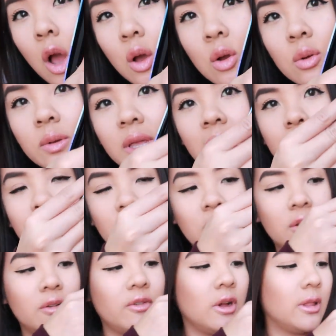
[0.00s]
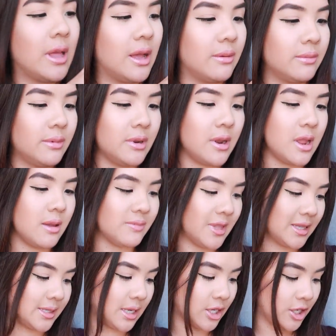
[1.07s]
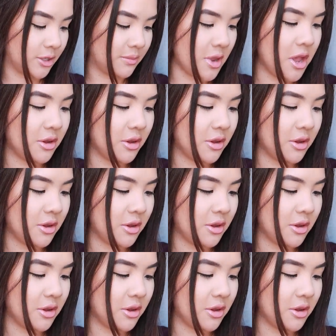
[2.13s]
Oh, yep, they're gonna fall out. Nope, that's not good.